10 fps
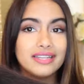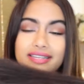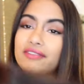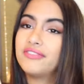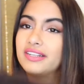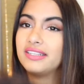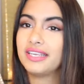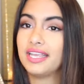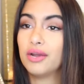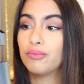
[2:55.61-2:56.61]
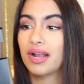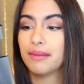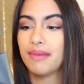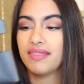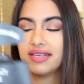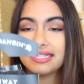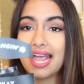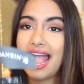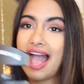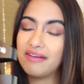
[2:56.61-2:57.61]
I definitely recommend this.
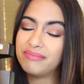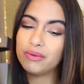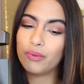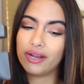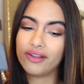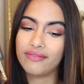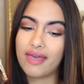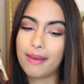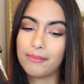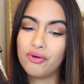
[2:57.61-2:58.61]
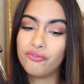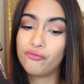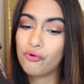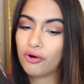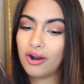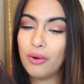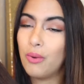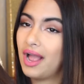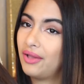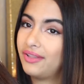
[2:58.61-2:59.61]
I have been wearing them for a
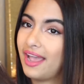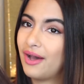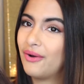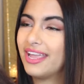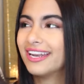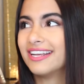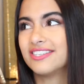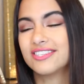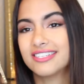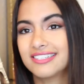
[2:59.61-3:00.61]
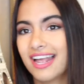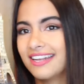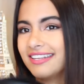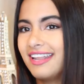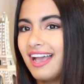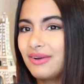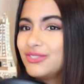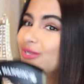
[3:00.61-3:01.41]
while now, and I just decided now